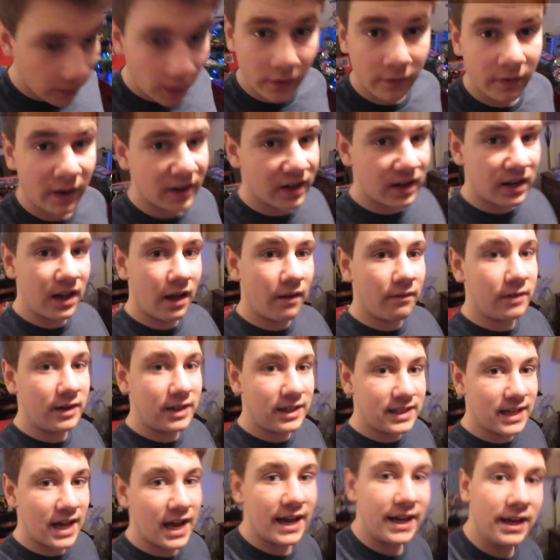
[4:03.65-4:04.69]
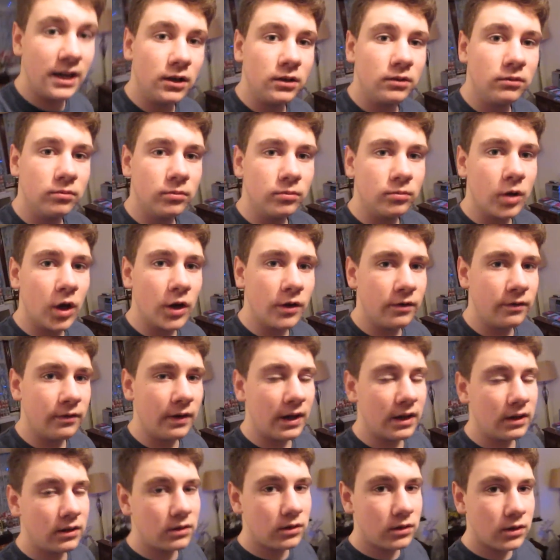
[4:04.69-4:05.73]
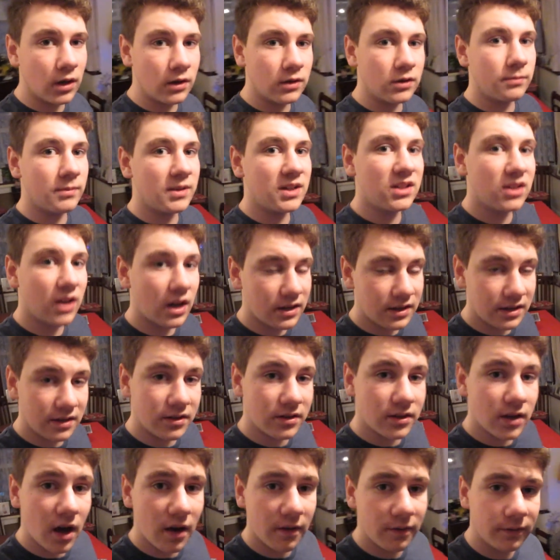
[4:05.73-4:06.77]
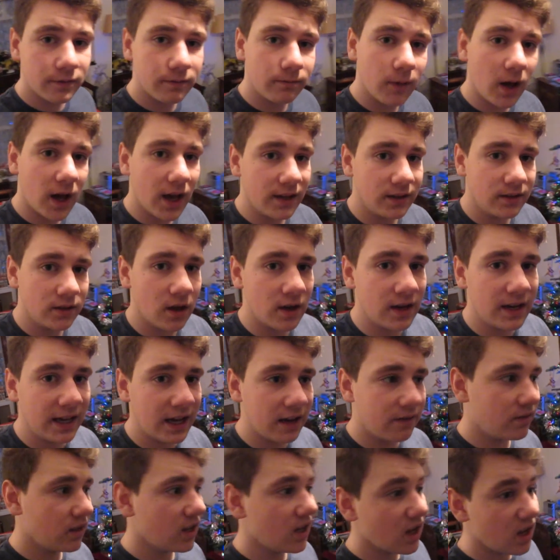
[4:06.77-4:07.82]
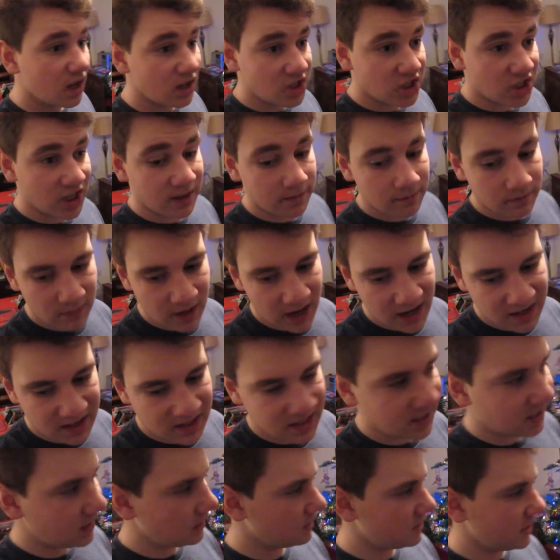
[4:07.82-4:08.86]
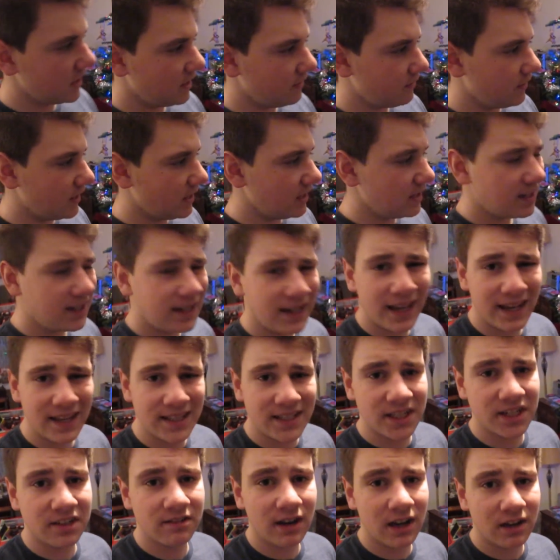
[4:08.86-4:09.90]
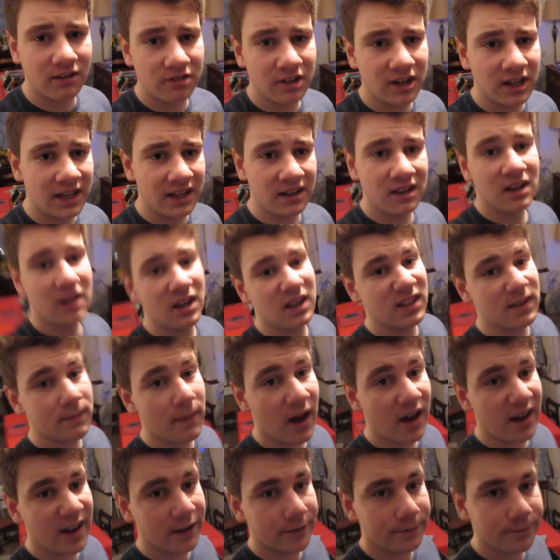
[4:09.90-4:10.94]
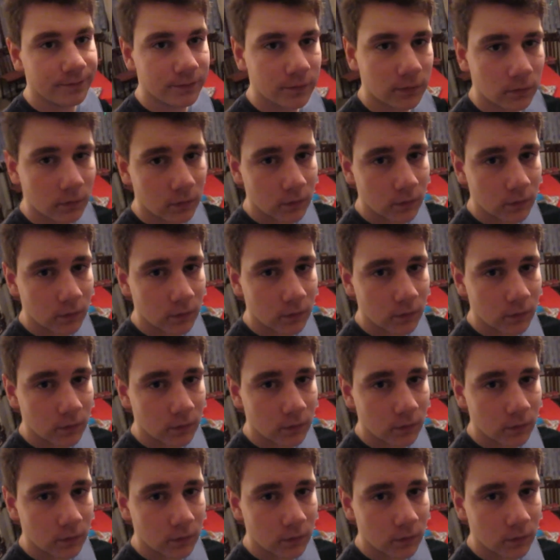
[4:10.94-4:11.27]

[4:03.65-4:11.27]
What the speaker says: Hope you've had a lovely day. Hope you've done some exciting stuff. I certainly have. Gym, editing, TV, lazing around really. That's about it.